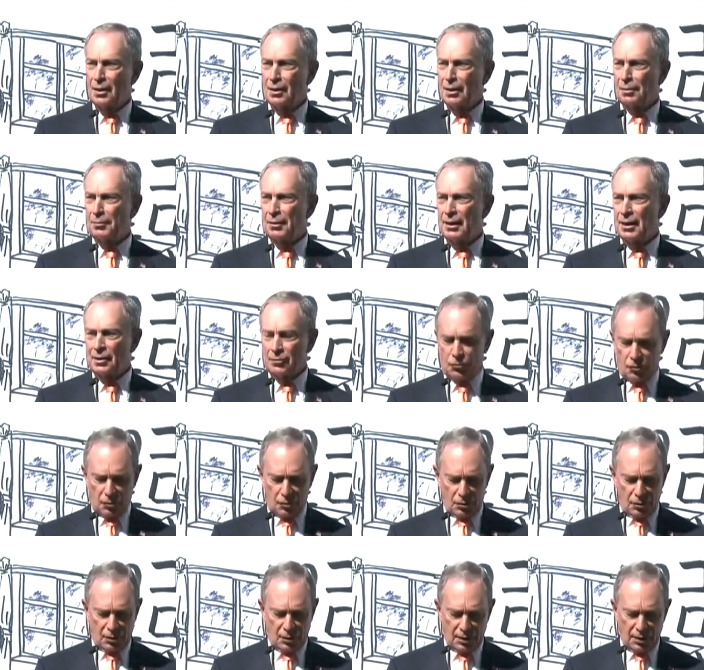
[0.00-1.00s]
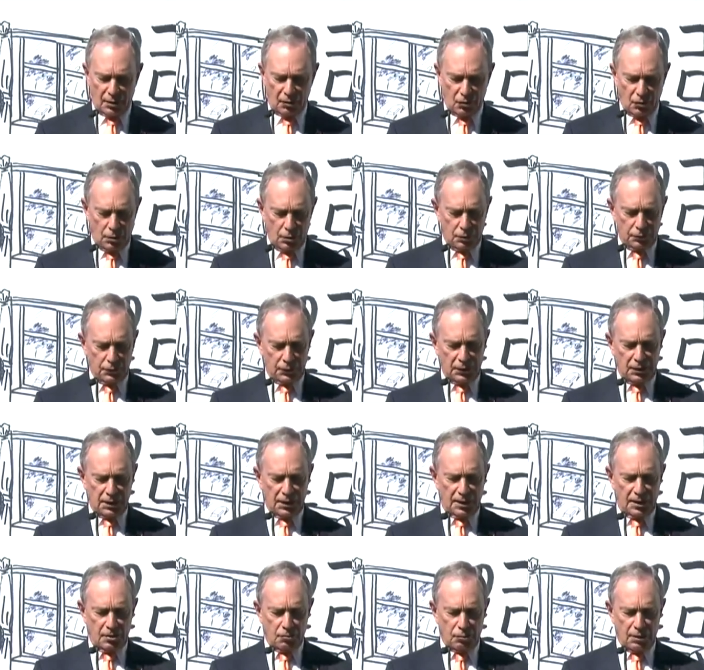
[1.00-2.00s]
Let me now turn things over to
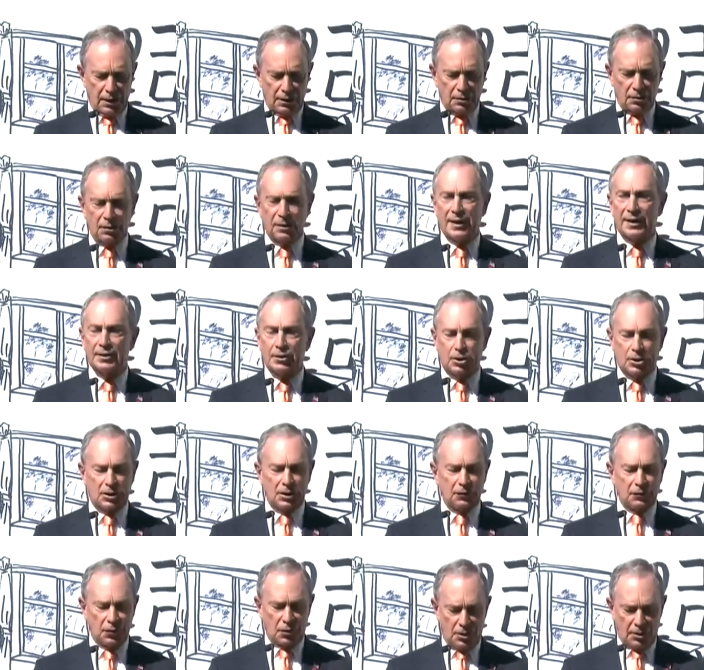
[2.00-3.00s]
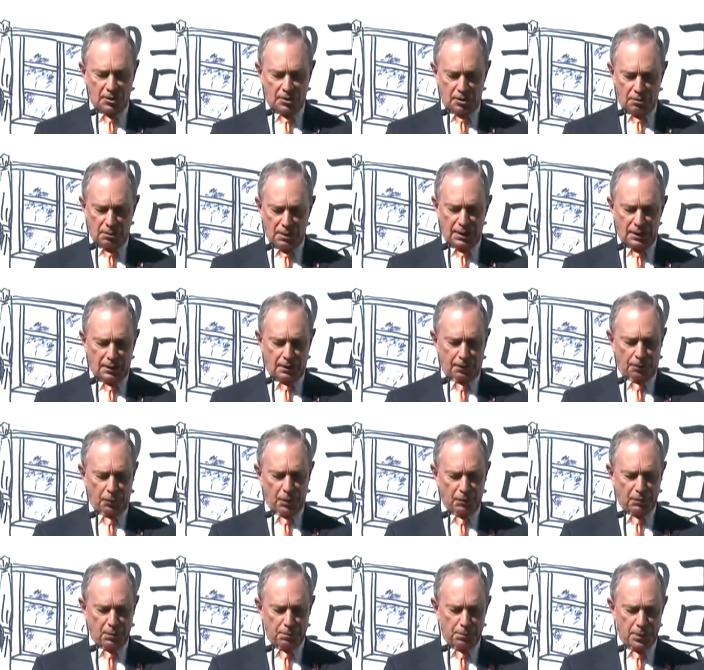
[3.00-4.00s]
the director and chief curator
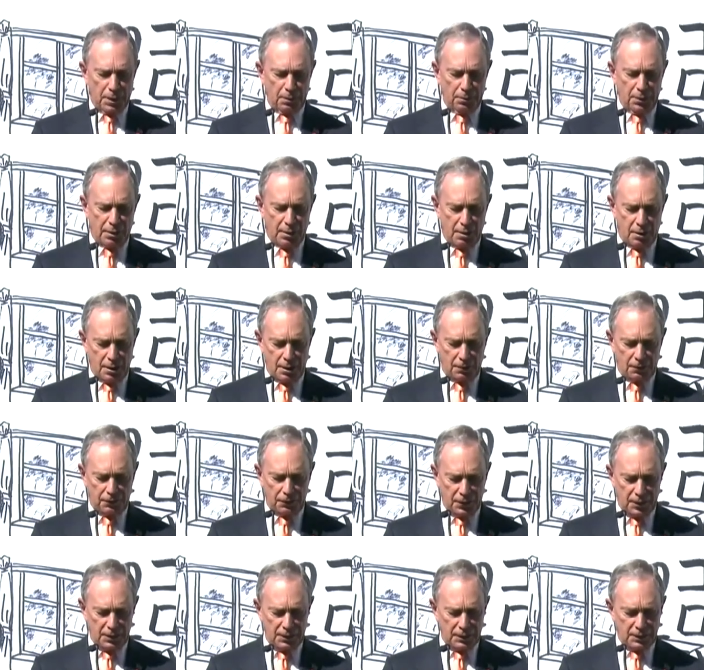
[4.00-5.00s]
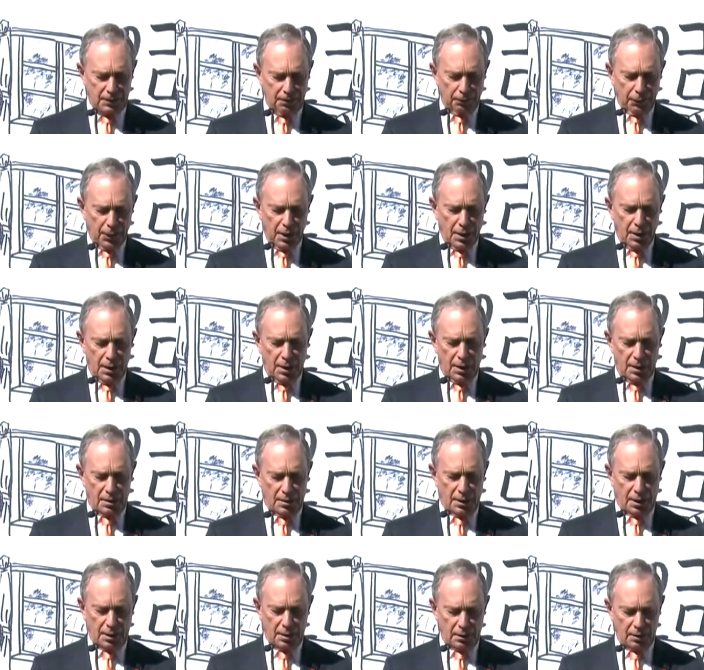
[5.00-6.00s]
of the Public Art Fund,
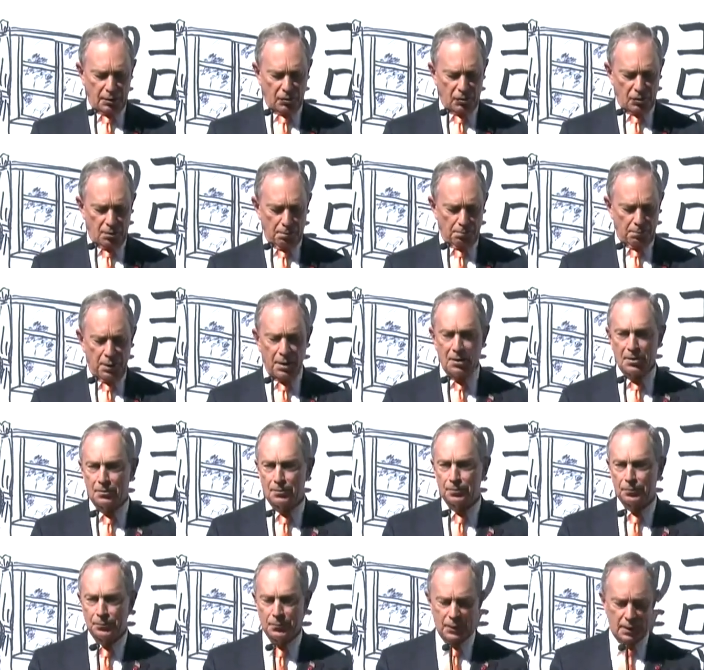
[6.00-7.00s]
Nicholas Bohm.